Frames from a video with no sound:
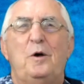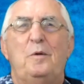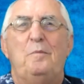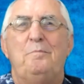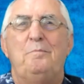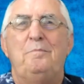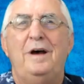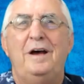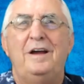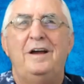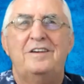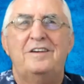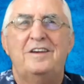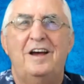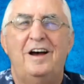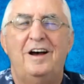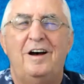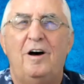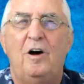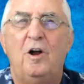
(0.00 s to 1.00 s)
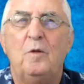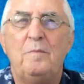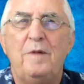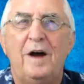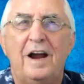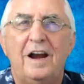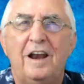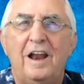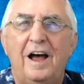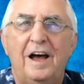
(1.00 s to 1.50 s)
but all
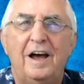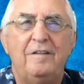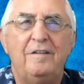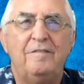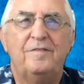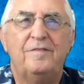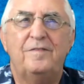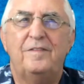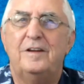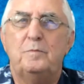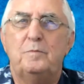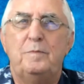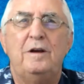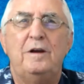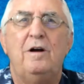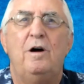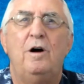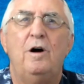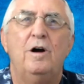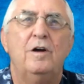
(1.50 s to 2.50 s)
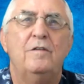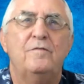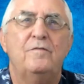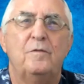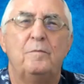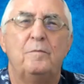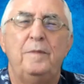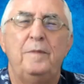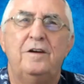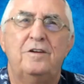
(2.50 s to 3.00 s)
my life it's been hard for
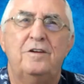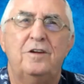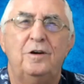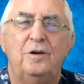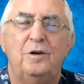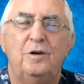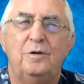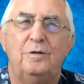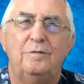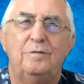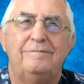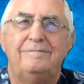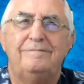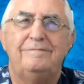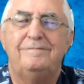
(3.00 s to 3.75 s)
me to